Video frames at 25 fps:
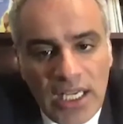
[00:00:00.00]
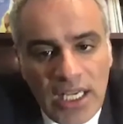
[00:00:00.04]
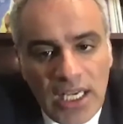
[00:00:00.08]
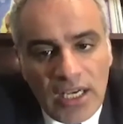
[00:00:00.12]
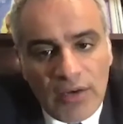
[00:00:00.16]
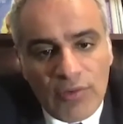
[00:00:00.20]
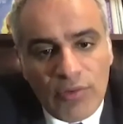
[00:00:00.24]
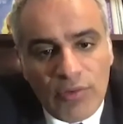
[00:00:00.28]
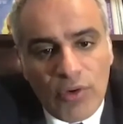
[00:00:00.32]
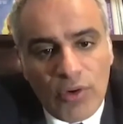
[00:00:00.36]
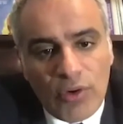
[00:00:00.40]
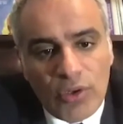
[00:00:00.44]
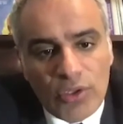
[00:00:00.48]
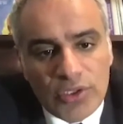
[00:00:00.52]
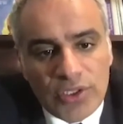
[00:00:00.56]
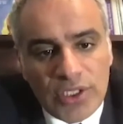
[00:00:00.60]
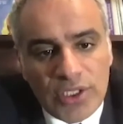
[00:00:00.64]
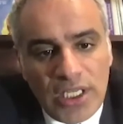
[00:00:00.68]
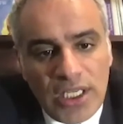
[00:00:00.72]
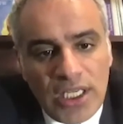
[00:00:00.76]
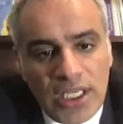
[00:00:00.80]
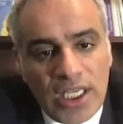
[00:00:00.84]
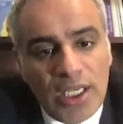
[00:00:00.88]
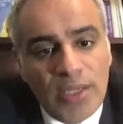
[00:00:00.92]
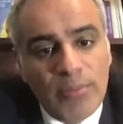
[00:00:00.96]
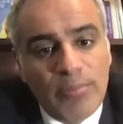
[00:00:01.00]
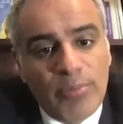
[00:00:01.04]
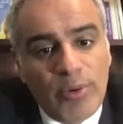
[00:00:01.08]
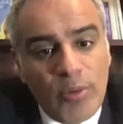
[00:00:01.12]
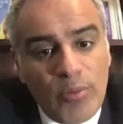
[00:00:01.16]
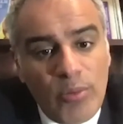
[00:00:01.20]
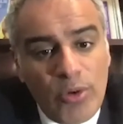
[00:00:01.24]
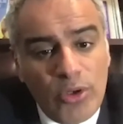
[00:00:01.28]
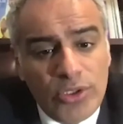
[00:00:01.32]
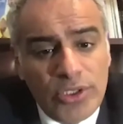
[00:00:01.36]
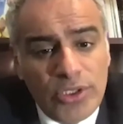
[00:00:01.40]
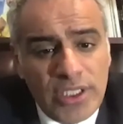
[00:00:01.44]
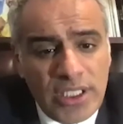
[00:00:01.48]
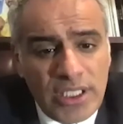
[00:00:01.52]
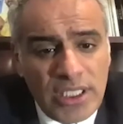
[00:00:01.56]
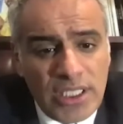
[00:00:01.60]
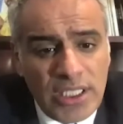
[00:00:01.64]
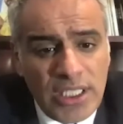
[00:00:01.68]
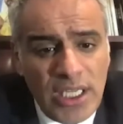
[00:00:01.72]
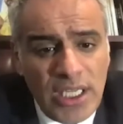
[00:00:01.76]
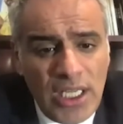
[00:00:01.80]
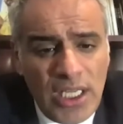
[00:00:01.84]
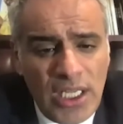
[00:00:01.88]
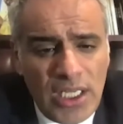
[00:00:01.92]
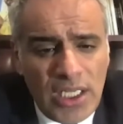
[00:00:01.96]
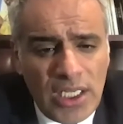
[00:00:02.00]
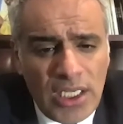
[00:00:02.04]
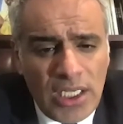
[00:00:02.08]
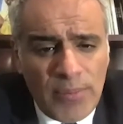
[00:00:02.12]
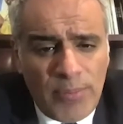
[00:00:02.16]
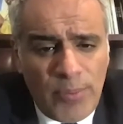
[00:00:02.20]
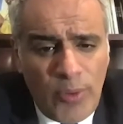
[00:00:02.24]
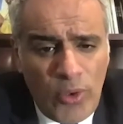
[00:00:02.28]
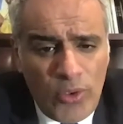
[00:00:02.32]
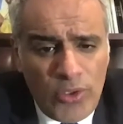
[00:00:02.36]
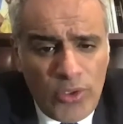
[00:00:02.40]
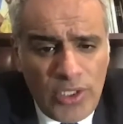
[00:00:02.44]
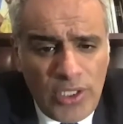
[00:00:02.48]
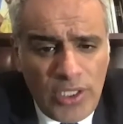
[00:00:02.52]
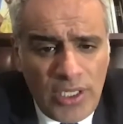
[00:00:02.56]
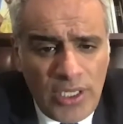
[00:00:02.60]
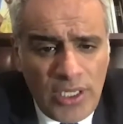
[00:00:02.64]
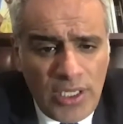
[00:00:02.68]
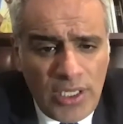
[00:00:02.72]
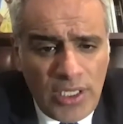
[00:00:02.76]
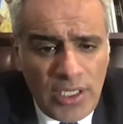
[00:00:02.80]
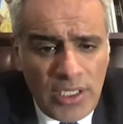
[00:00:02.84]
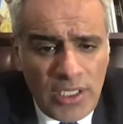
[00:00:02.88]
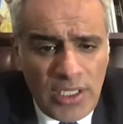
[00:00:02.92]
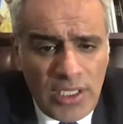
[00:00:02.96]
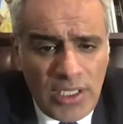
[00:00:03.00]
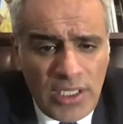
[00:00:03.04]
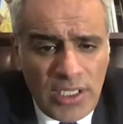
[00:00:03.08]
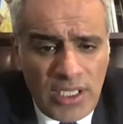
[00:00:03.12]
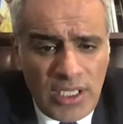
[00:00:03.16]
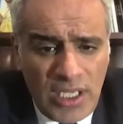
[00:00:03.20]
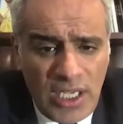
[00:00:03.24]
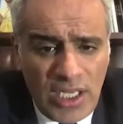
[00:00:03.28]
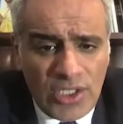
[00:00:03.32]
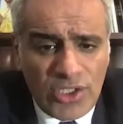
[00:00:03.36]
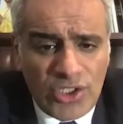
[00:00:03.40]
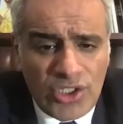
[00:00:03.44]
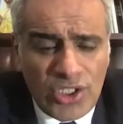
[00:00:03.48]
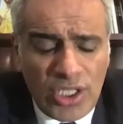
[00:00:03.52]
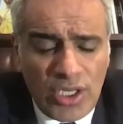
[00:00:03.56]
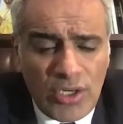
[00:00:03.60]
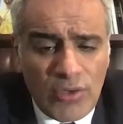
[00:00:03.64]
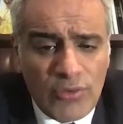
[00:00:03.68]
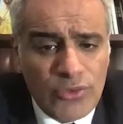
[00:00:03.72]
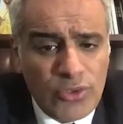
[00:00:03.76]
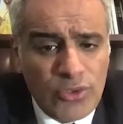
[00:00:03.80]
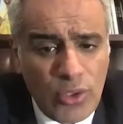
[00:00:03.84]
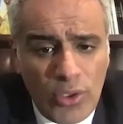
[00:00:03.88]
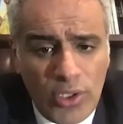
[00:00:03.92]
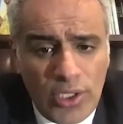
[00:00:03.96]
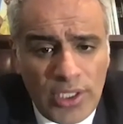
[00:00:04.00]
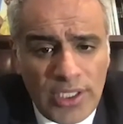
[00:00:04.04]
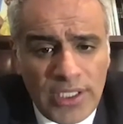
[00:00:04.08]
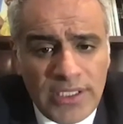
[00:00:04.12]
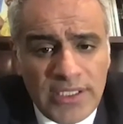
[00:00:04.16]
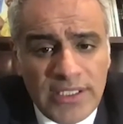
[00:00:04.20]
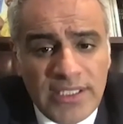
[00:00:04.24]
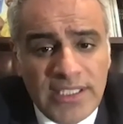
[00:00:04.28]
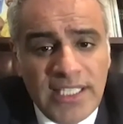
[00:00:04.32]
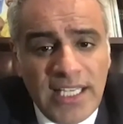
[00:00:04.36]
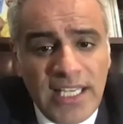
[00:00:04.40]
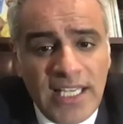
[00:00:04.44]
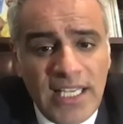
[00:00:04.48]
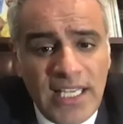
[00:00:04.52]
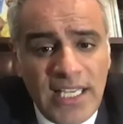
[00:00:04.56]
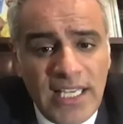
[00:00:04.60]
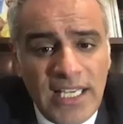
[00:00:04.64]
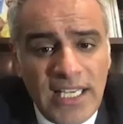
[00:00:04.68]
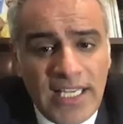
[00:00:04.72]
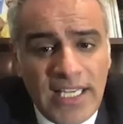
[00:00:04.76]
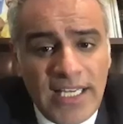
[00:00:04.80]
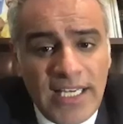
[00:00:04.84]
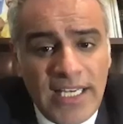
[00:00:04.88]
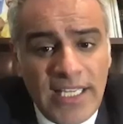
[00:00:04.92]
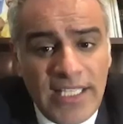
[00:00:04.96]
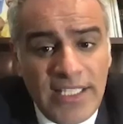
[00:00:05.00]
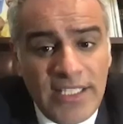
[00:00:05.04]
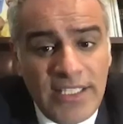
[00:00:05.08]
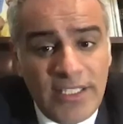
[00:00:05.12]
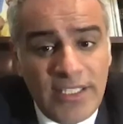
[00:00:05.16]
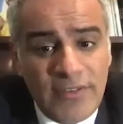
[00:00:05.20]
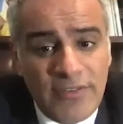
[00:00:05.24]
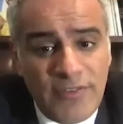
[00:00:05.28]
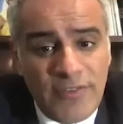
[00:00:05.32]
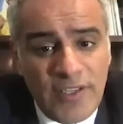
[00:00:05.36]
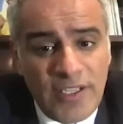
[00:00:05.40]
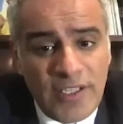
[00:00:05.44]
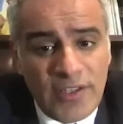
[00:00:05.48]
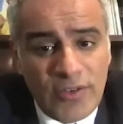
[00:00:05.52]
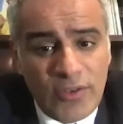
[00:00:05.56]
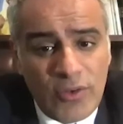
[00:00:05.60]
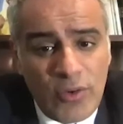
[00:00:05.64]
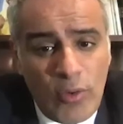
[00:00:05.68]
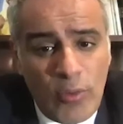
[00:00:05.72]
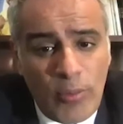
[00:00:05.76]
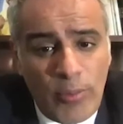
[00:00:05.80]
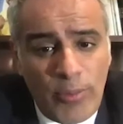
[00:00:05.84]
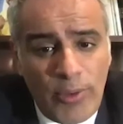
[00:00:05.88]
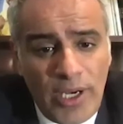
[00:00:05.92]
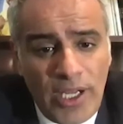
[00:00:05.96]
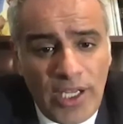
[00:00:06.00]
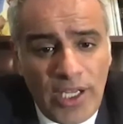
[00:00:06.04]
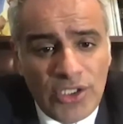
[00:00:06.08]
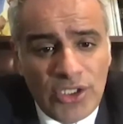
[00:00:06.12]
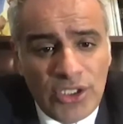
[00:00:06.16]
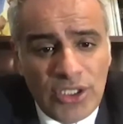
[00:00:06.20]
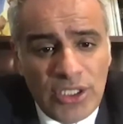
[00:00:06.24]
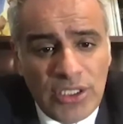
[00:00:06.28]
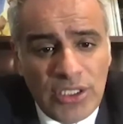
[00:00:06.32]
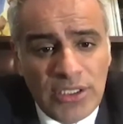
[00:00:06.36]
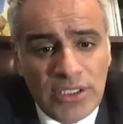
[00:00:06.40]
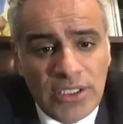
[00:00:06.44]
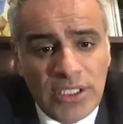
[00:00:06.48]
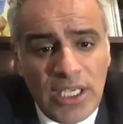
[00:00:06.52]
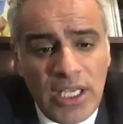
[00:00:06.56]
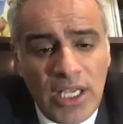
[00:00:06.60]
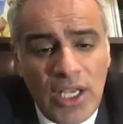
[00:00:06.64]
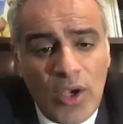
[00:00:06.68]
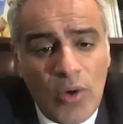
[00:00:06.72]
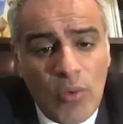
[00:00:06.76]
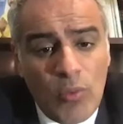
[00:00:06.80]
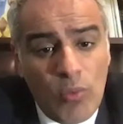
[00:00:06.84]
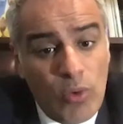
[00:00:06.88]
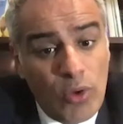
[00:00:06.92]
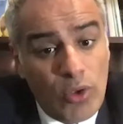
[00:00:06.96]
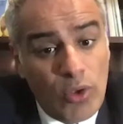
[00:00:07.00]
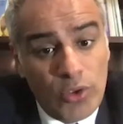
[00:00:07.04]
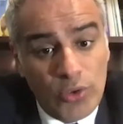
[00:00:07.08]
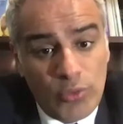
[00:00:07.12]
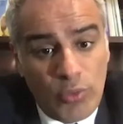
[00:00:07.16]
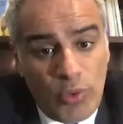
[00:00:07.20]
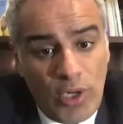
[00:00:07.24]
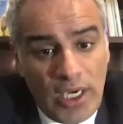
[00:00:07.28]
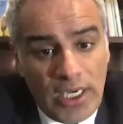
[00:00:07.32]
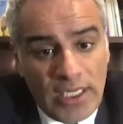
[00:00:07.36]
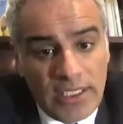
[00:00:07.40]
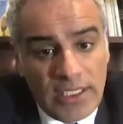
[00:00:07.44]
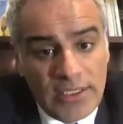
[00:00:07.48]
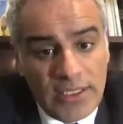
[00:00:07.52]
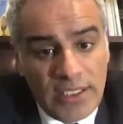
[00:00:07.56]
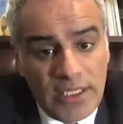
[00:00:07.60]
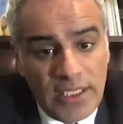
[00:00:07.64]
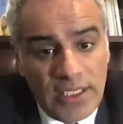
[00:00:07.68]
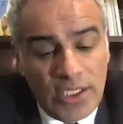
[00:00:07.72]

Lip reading: of course, in promoting a broader culture of tolerance and interfaith cooperations worldwide,